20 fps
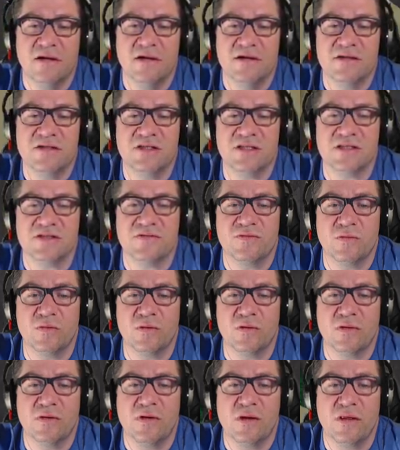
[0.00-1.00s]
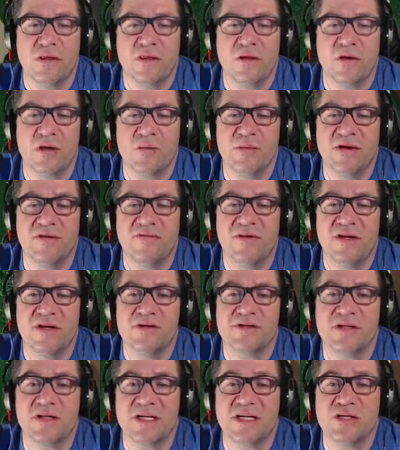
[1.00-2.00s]
just for 30 minute
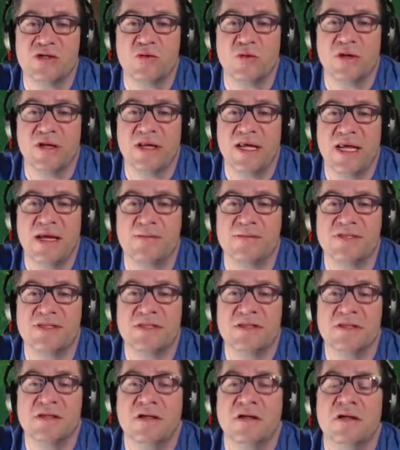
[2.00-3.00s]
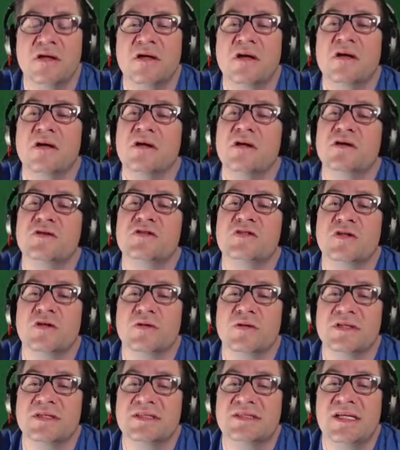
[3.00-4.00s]
videos on each one of the games.
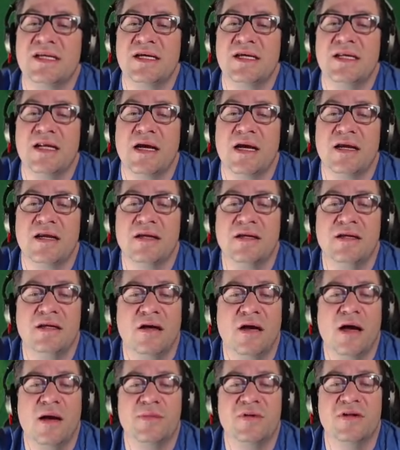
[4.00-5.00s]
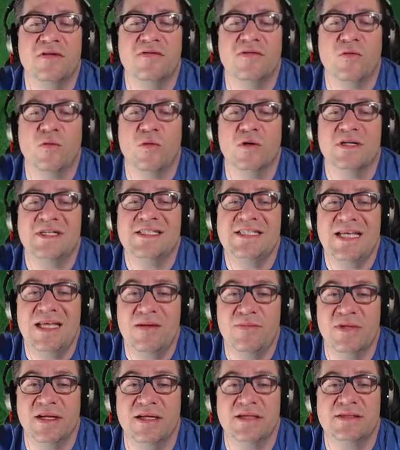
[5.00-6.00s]
So instead I opted for
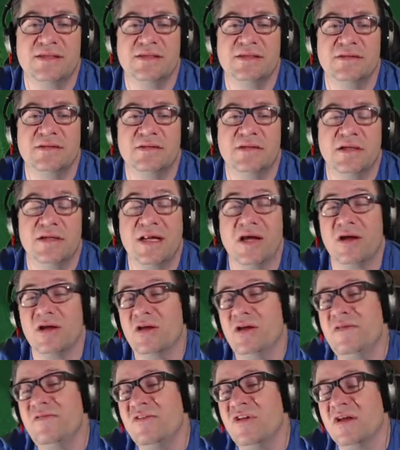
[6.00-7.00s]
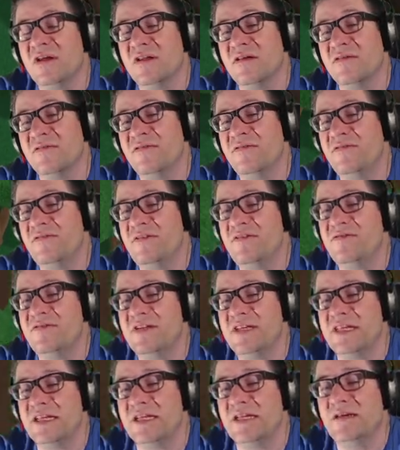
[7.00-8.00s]
10 minutes. Now I could have done
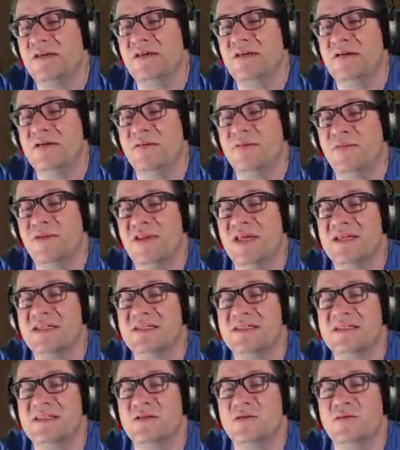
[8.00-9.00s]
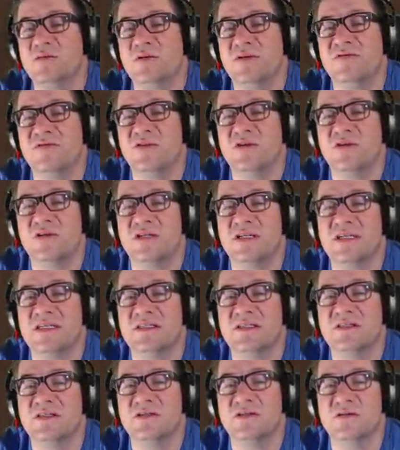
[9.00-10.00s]
15, but that still would have turned
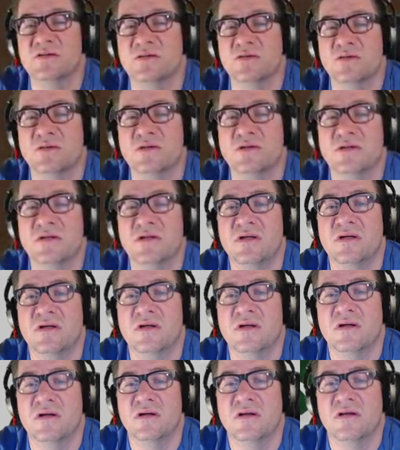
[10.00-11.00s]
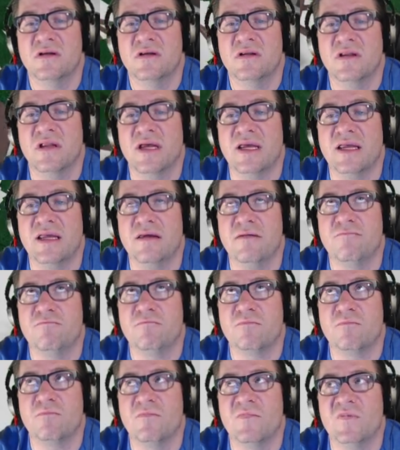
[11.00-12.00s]
into like
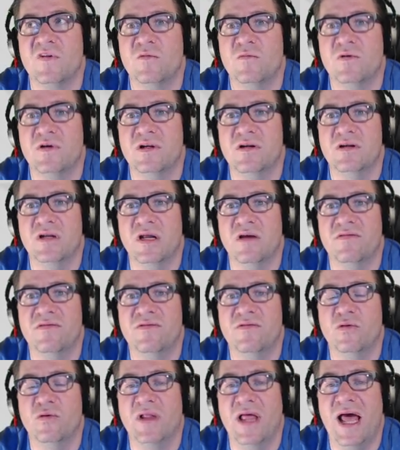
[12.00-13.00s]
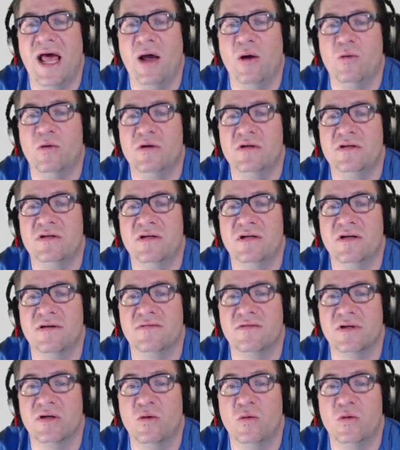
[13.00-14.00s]
what, a full hour
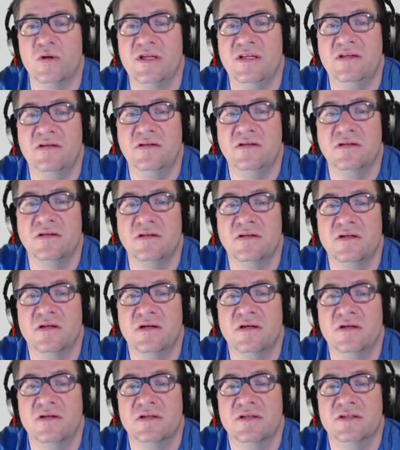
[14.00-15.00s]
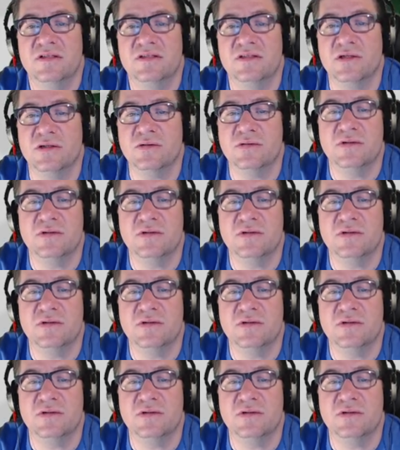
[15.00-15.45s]
of recording. So